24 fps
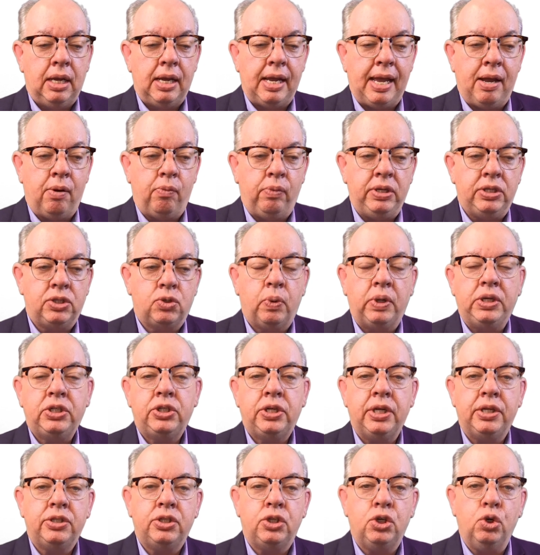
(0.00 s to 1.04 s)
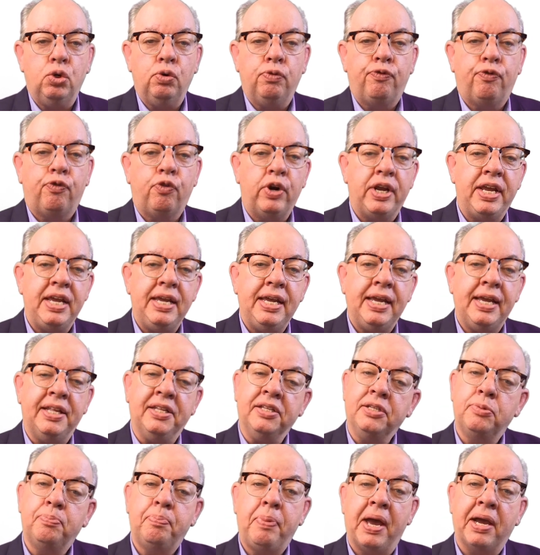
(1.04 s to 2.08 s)
and we switched it to free
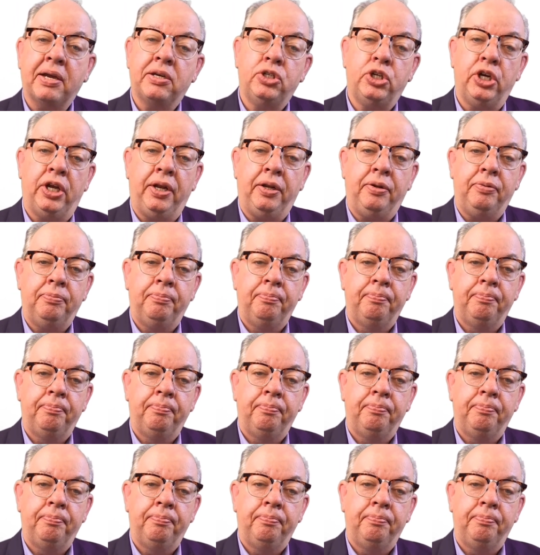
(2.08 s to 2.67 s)
inspection.